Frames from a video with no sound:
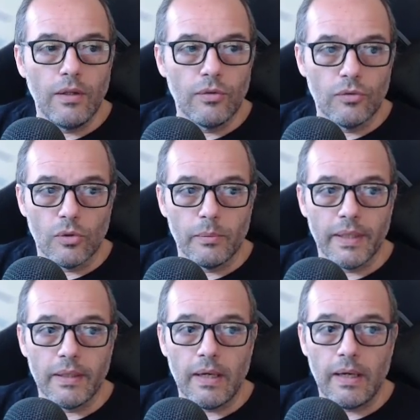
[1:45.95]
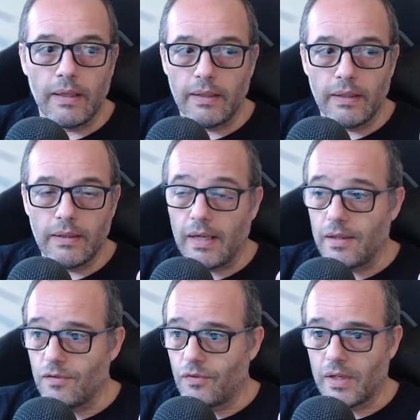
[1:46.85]
instrument and the
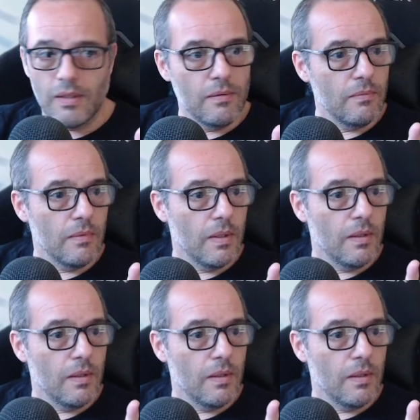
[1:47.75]
time frame,